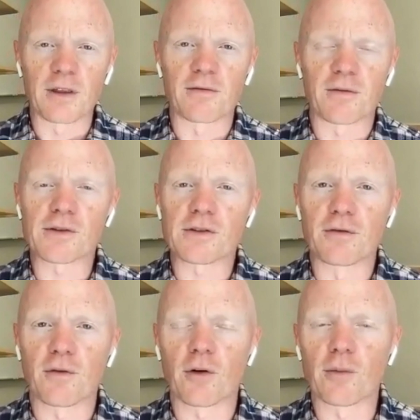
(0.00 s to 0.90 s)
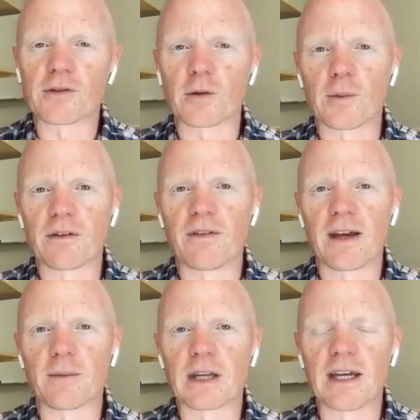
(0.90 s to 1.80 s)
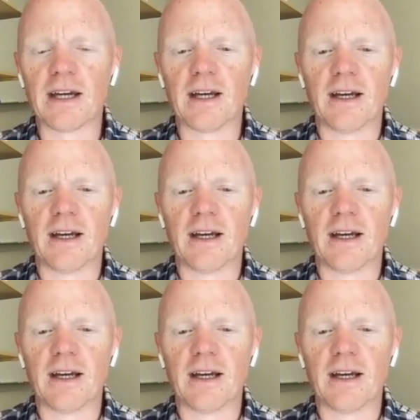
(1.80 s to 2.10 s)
First and foremost, with my family,